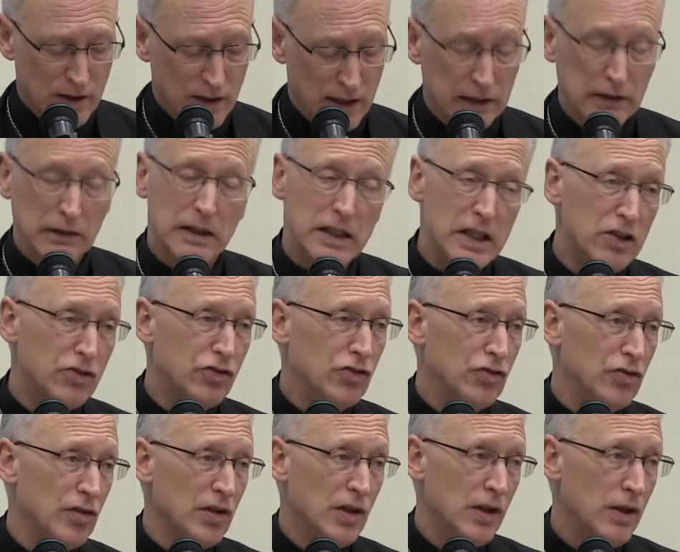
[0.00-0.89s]
at
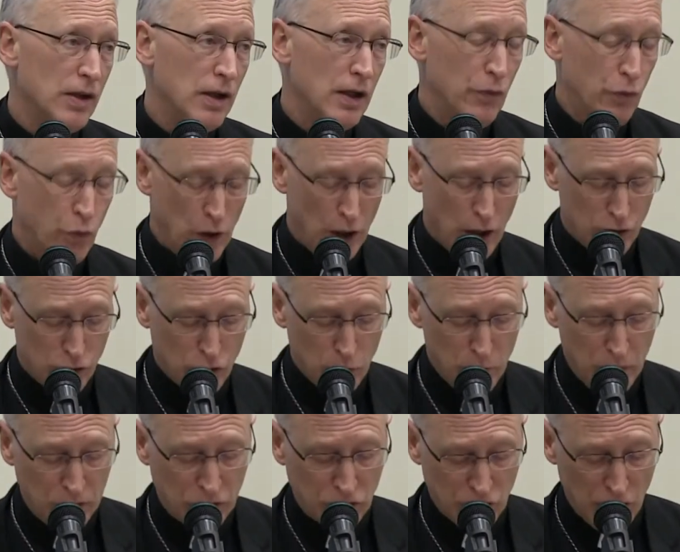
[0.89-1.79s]
least if we are
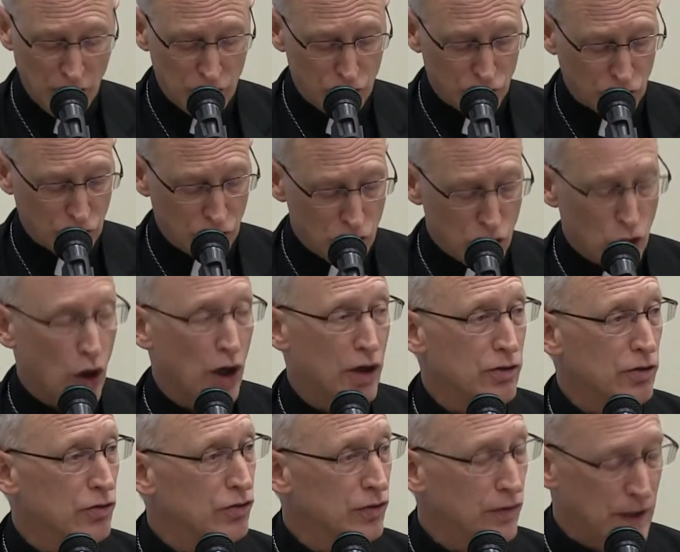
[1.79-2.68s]
to be sons and
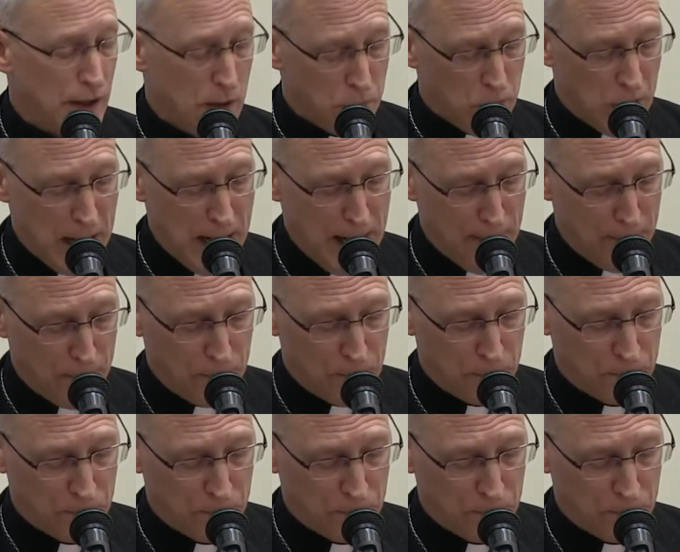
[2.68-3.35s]
daughters of Abraham.